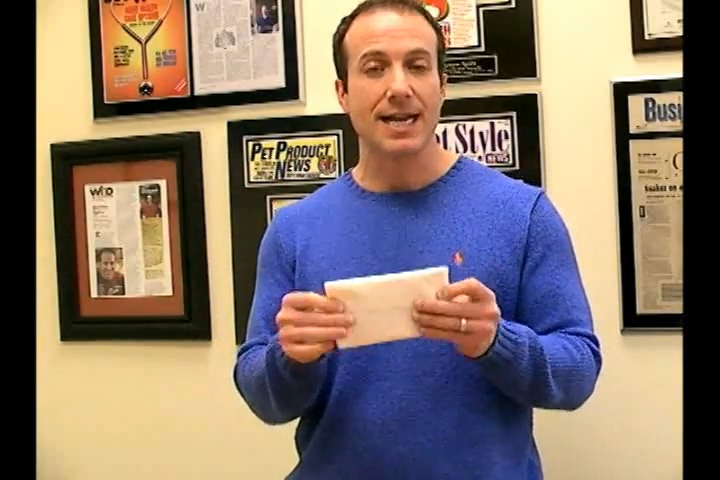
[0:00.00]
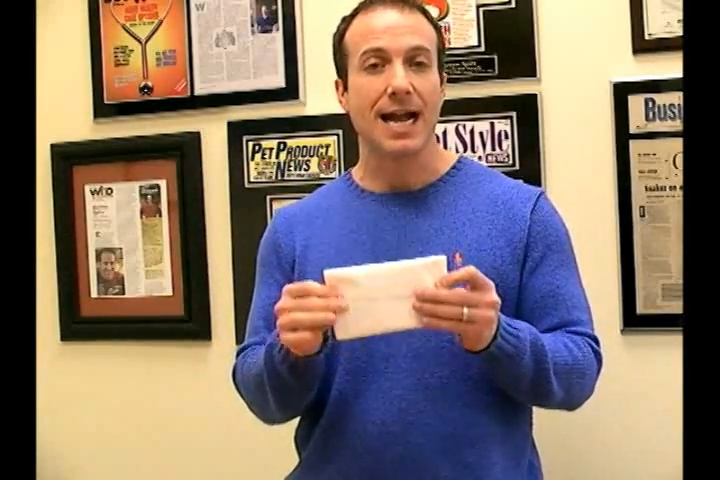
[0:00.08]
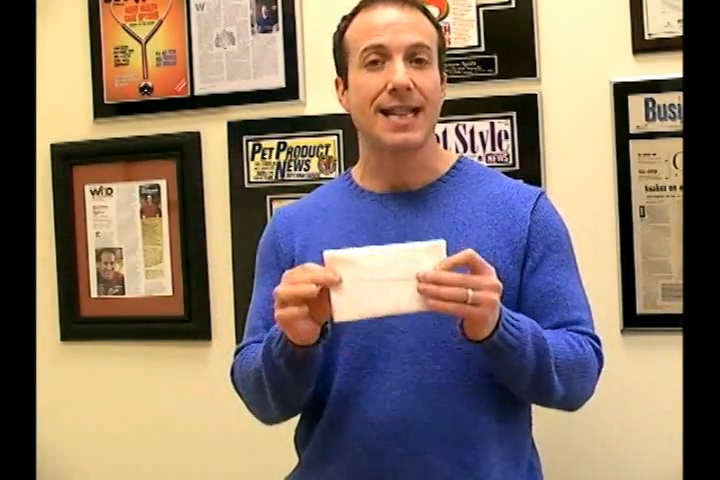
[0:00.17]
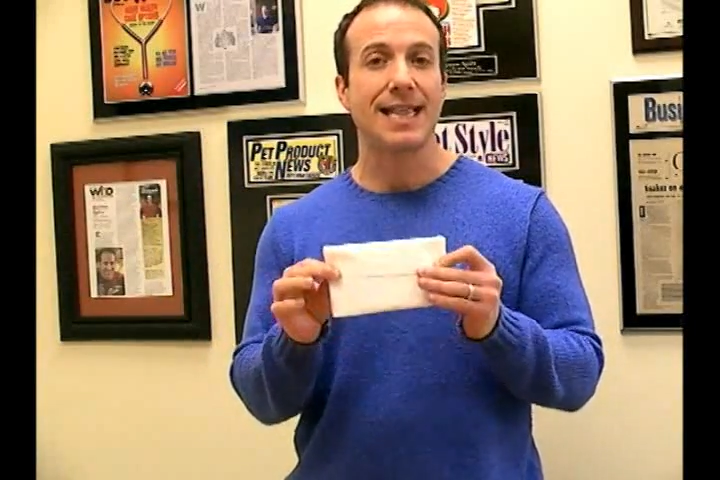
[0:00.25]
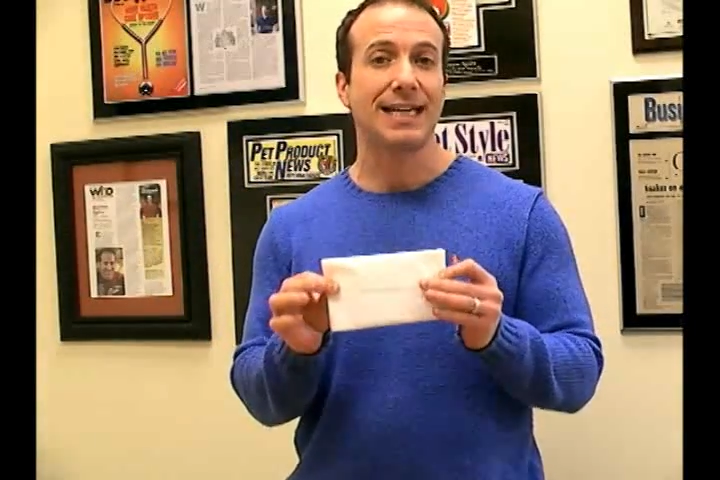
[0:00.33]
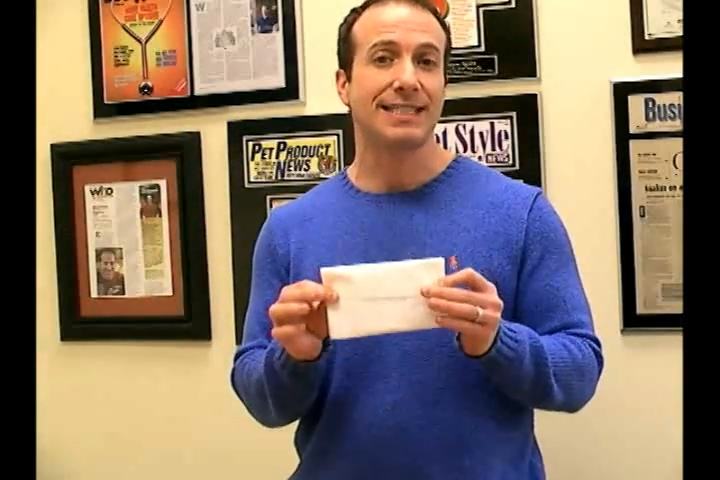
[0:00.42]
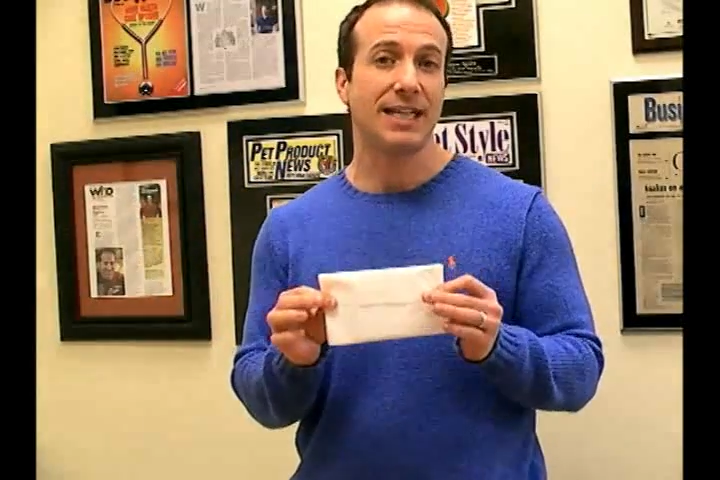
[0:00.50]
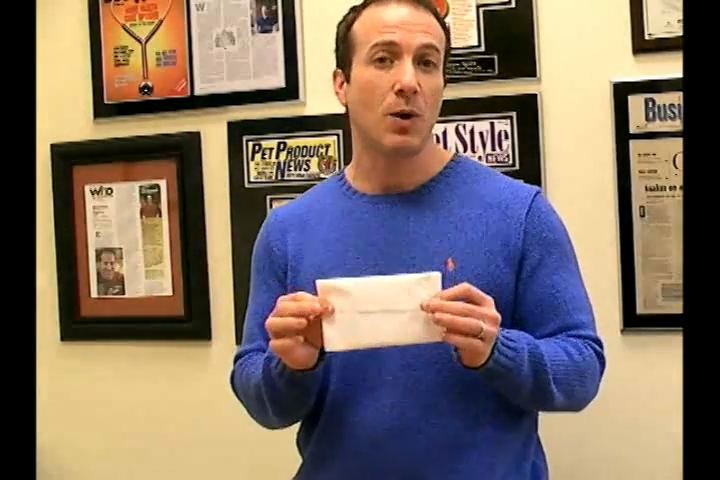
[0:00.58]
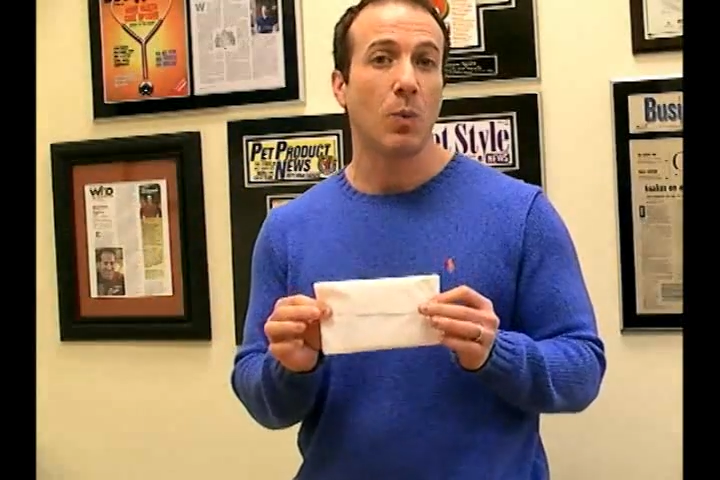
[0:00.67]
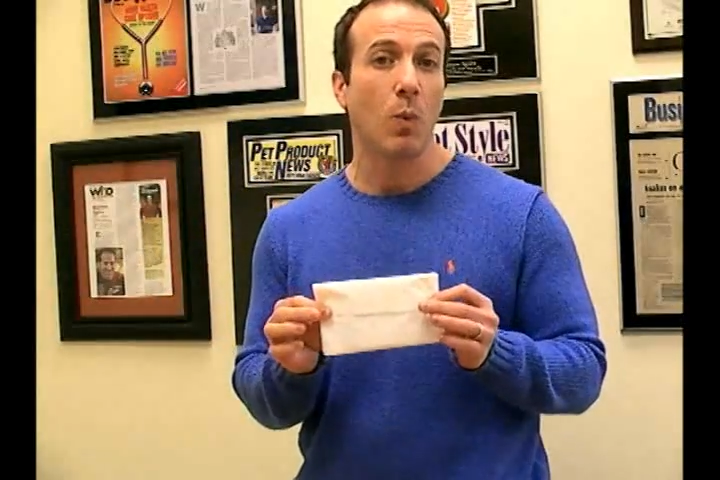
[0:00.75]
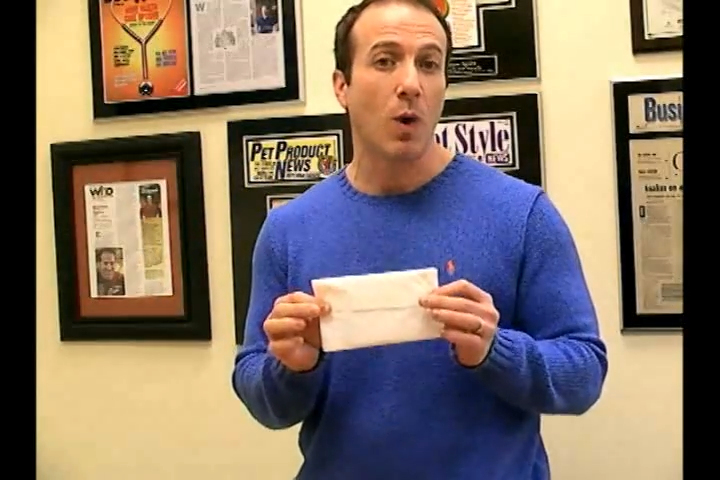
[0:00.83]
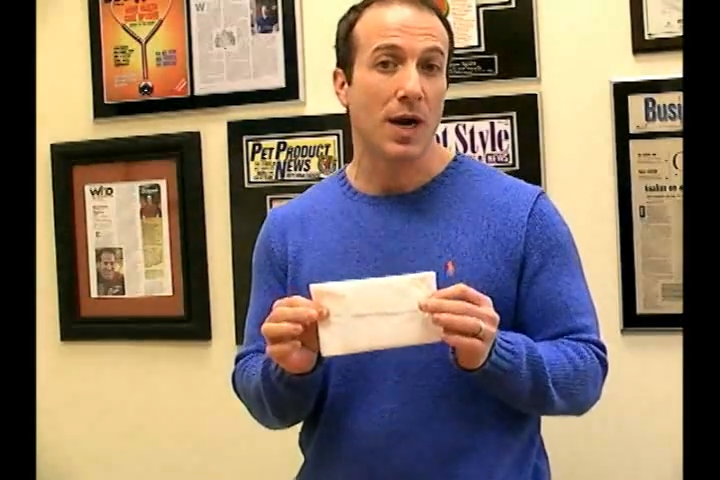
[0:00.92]
and that's in a
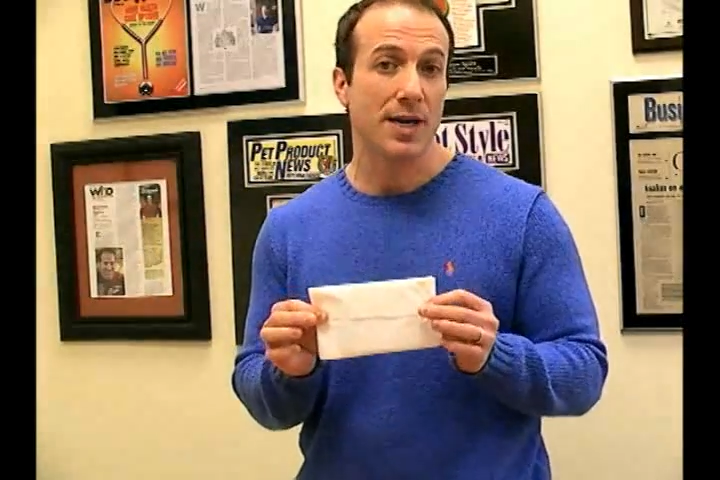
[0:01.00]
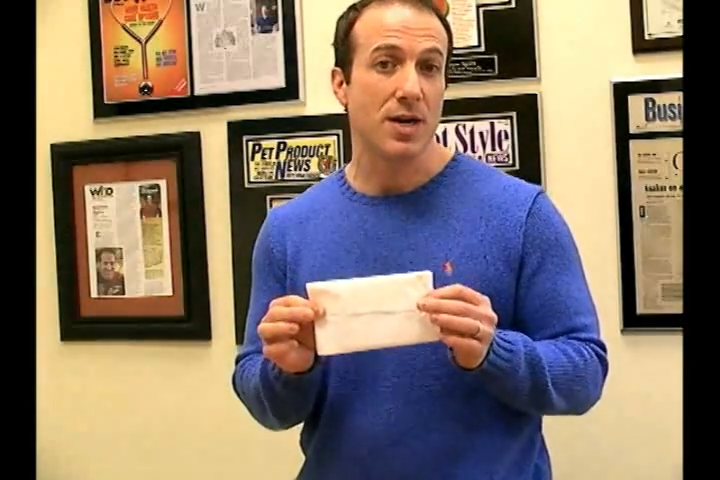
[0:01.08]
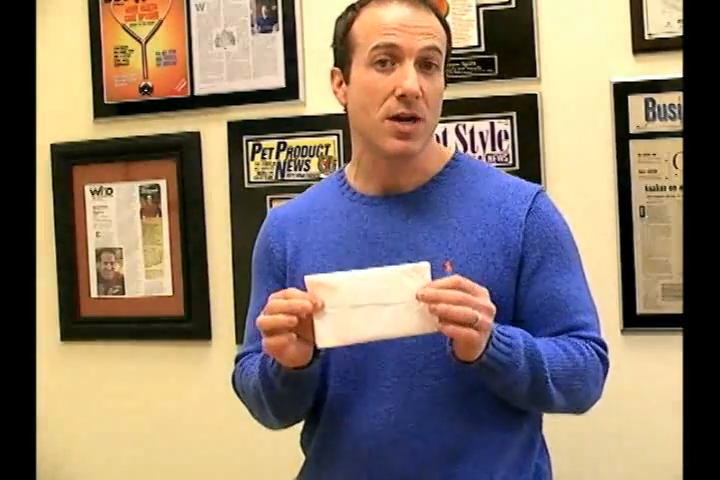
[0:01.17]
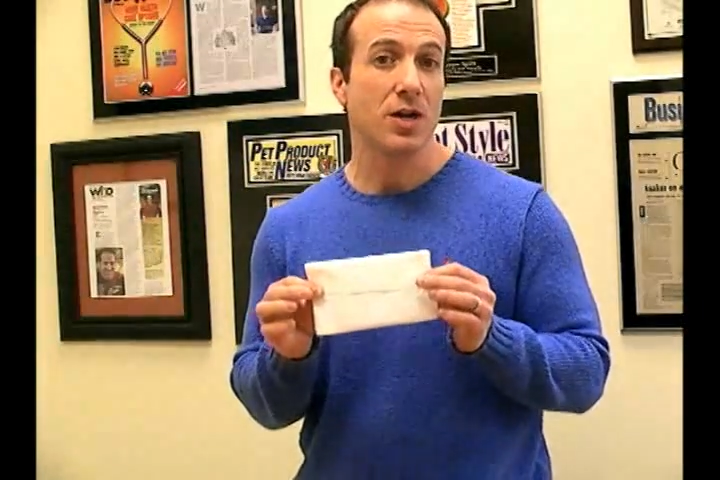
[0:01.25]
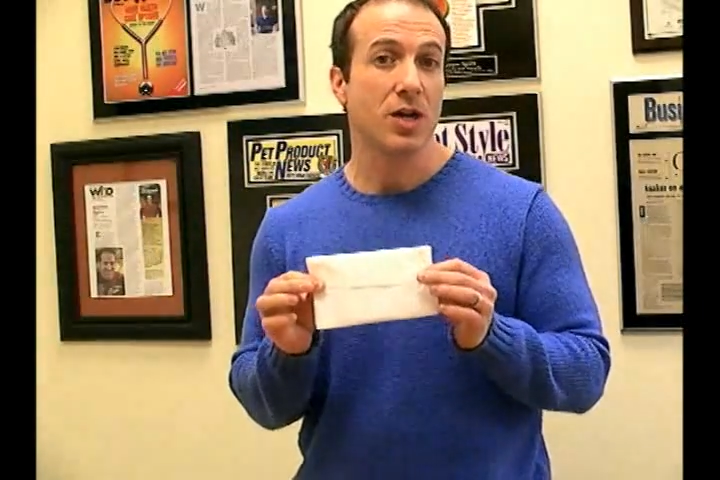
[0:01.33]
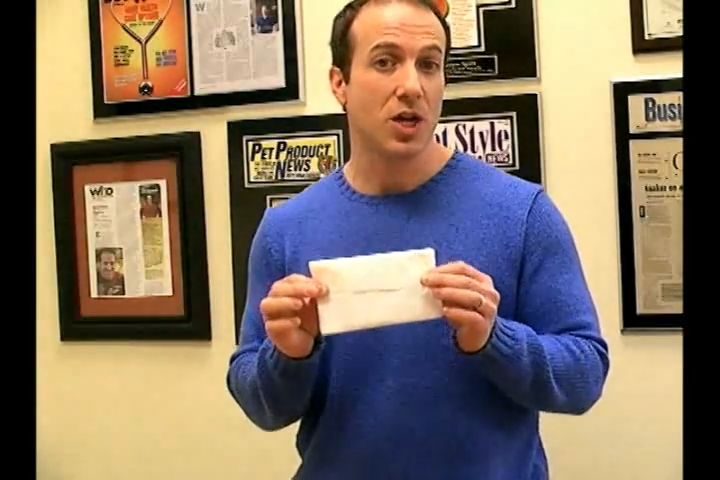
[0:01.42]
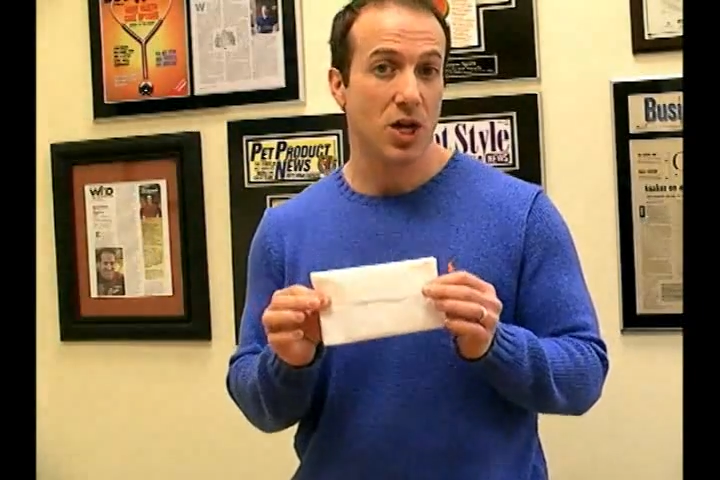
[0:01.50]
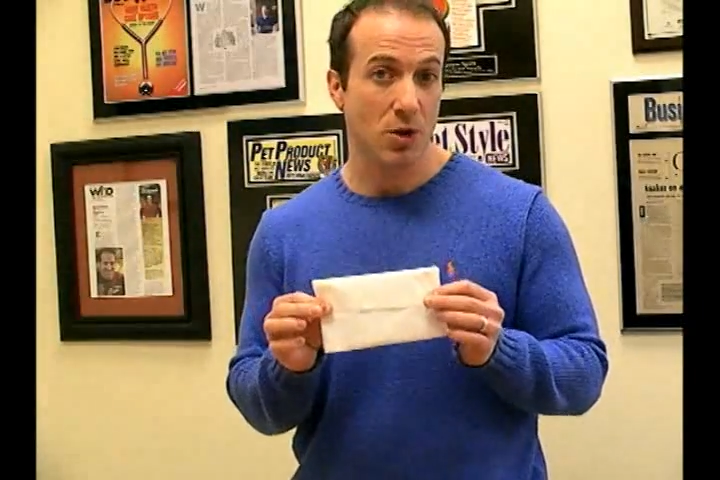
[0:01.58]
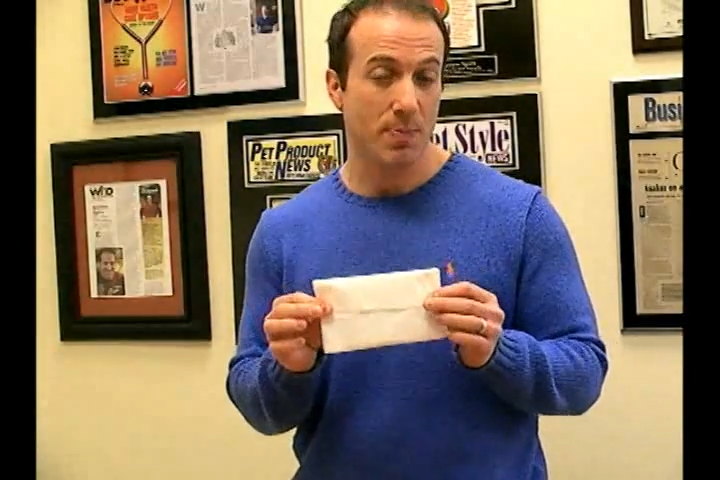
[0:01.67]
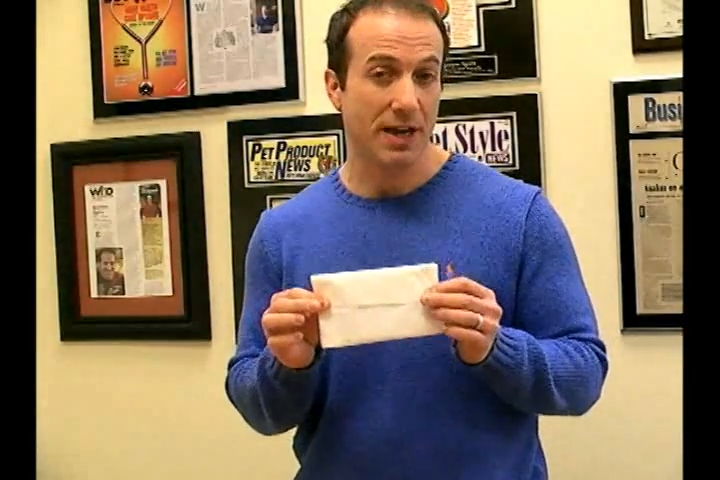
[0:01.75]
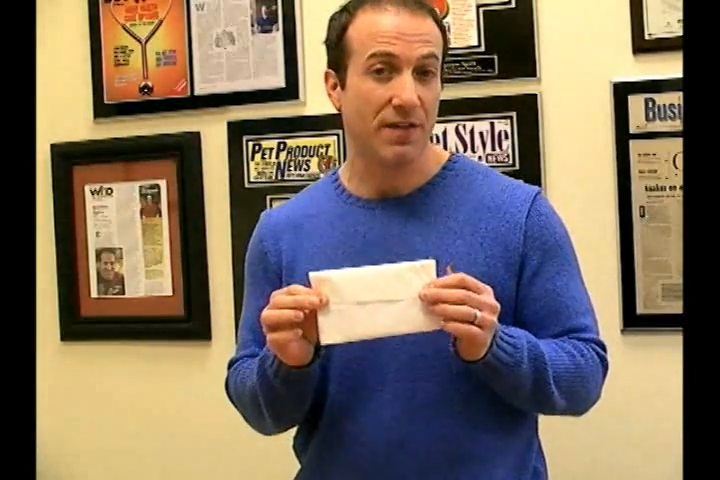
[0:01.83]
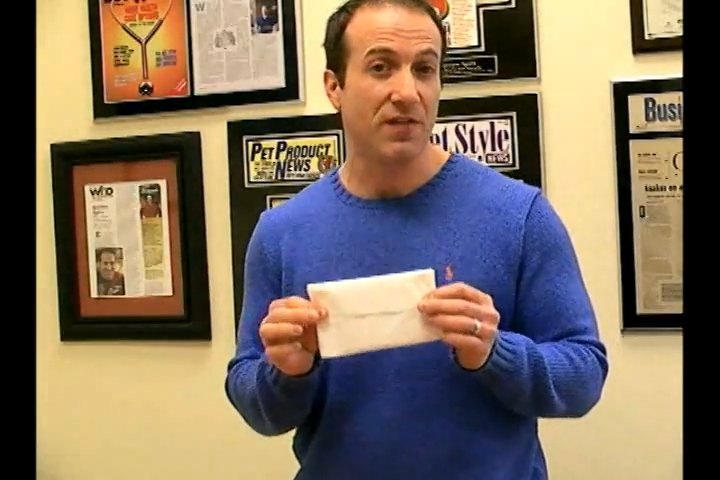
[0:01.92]
1
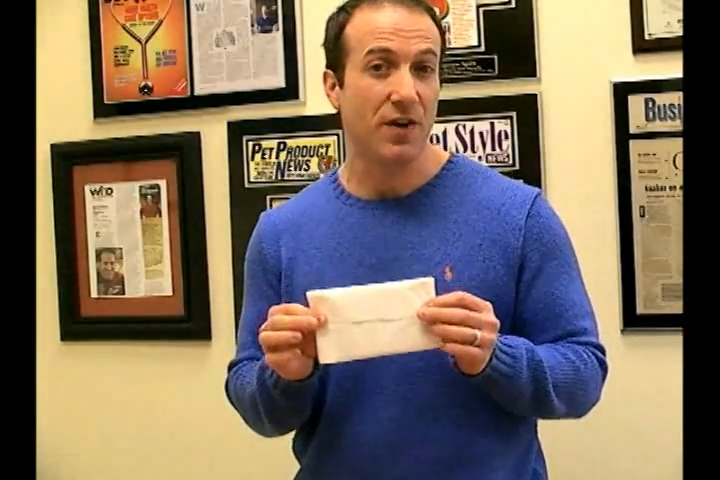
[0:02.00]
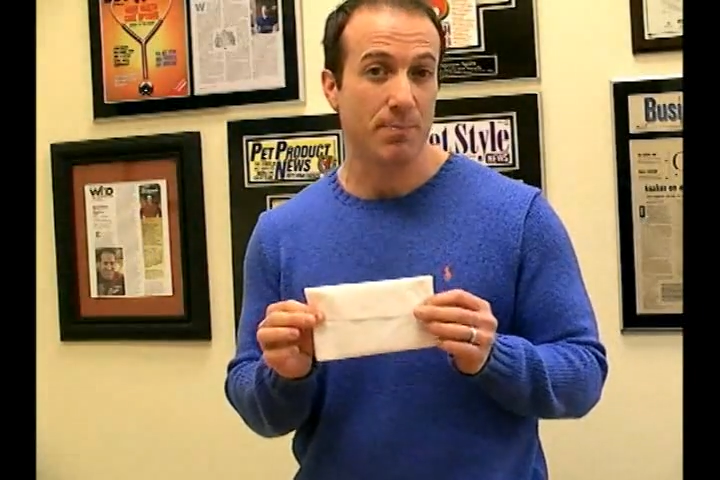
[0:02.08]
cubic foot